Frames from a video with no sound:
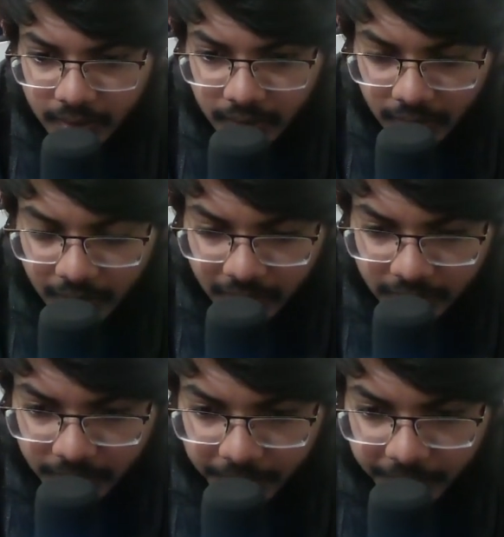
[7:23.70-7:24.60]
All right,
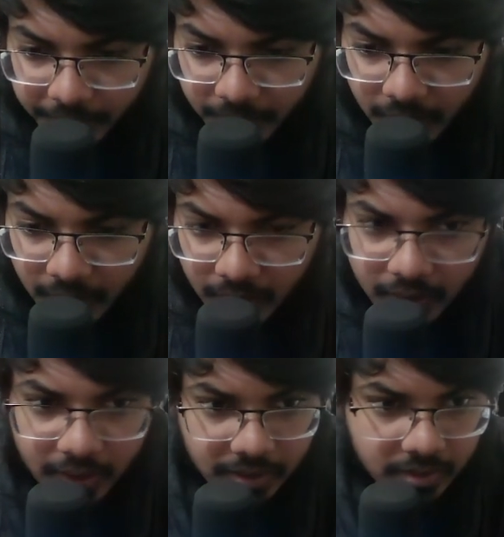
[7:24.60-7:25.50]

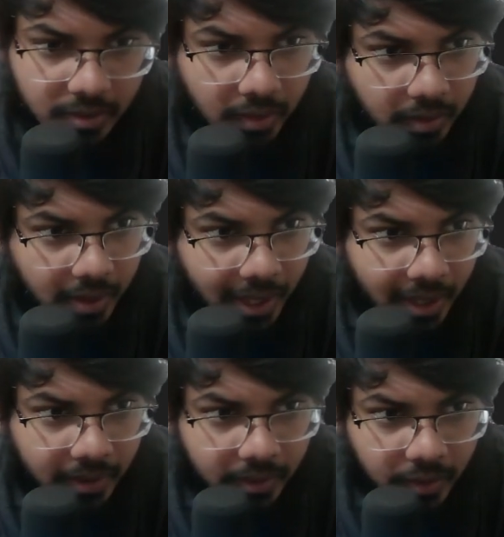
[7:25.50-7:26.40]
let's go
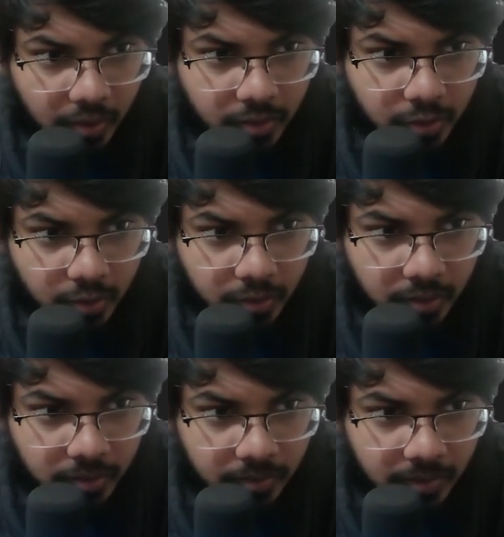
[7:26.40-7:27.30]

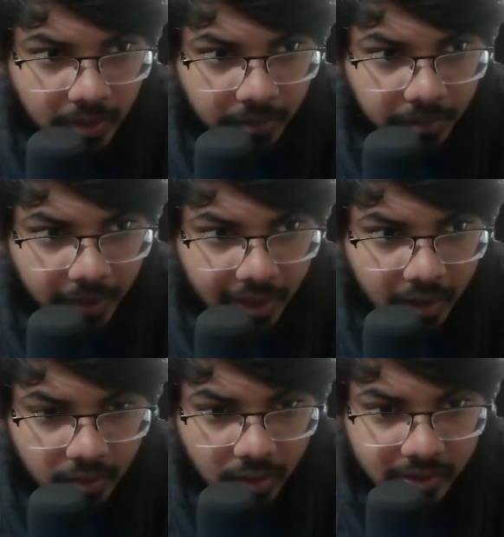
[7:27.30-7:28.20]
to
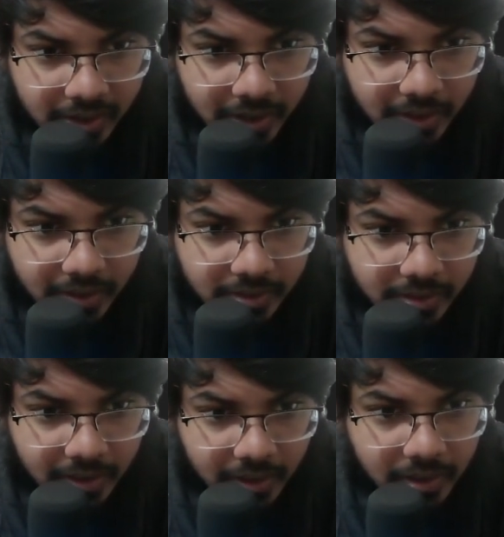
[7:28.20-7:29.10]
background.js,
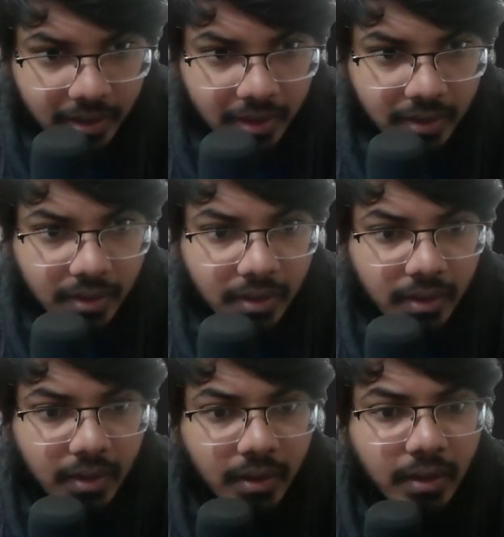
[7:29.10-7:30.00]
and then
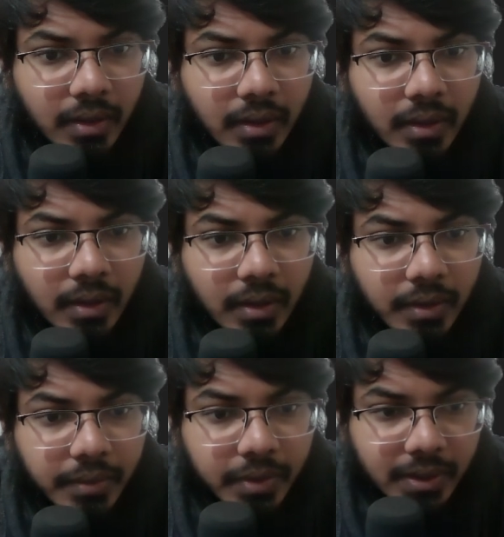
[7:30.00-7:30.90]

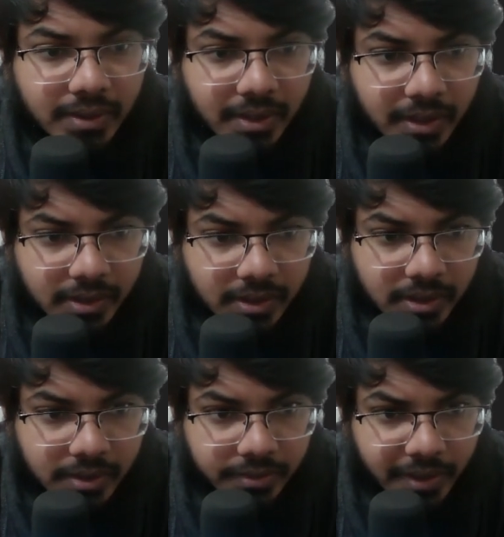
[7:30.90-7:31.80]
for the search
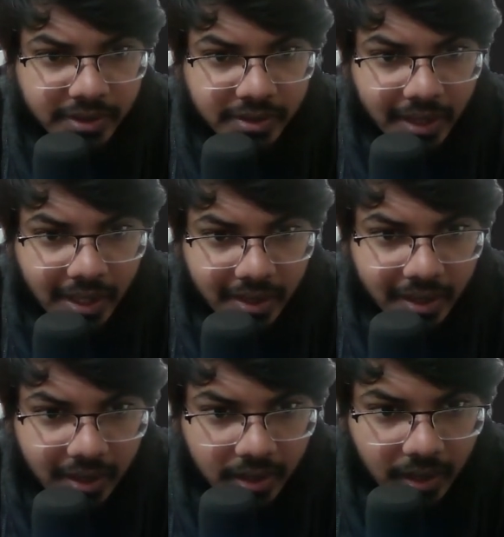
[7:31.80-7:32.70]

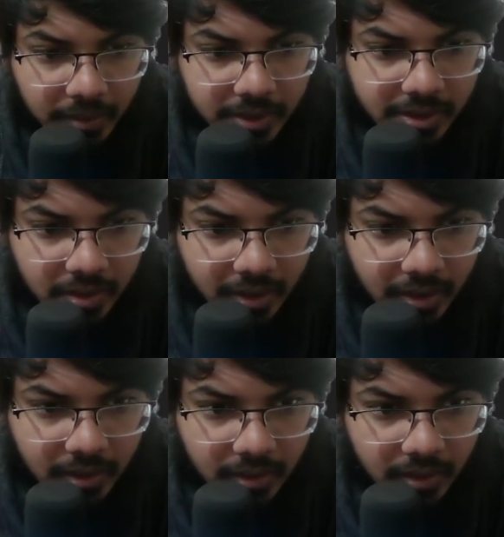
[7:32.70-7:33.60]
functionality, I'm just gonna